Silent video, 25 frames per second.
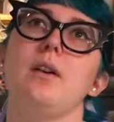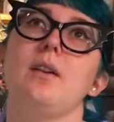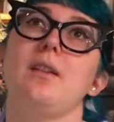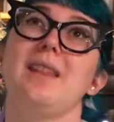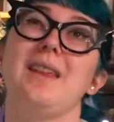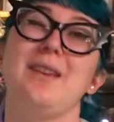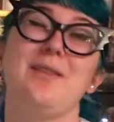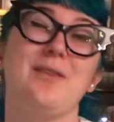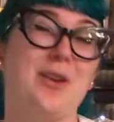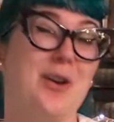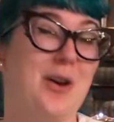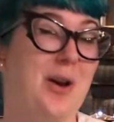
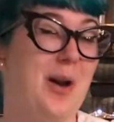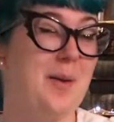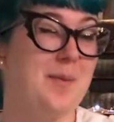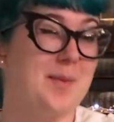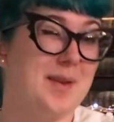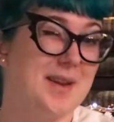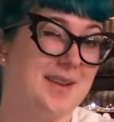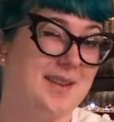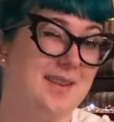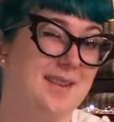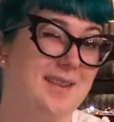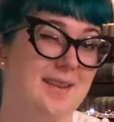leave a
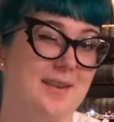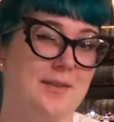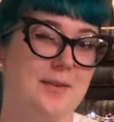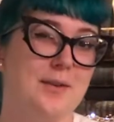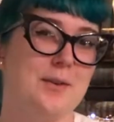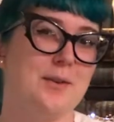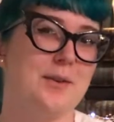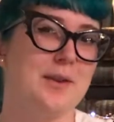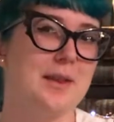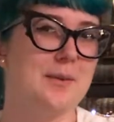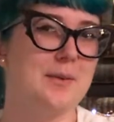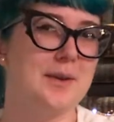comment if
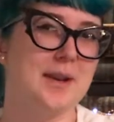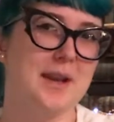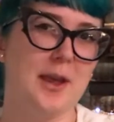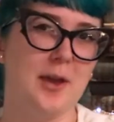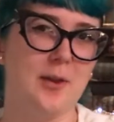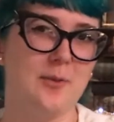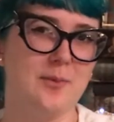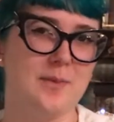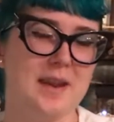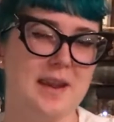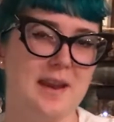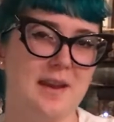you really want to
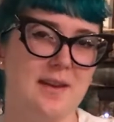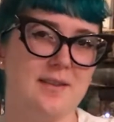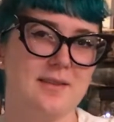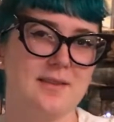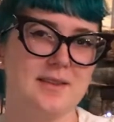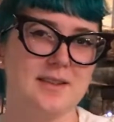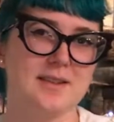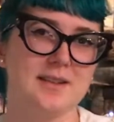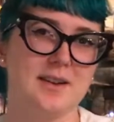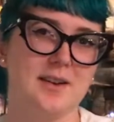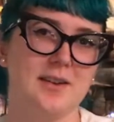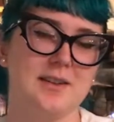help me
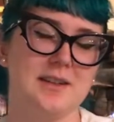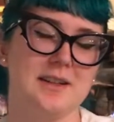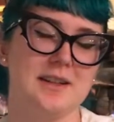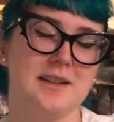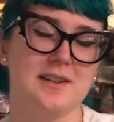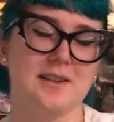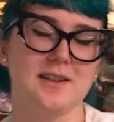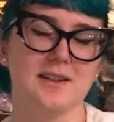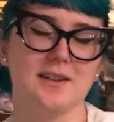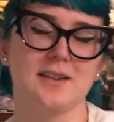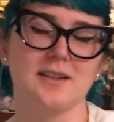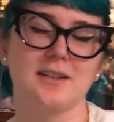out on
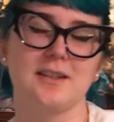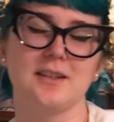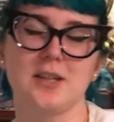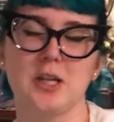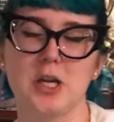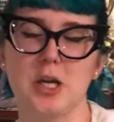here.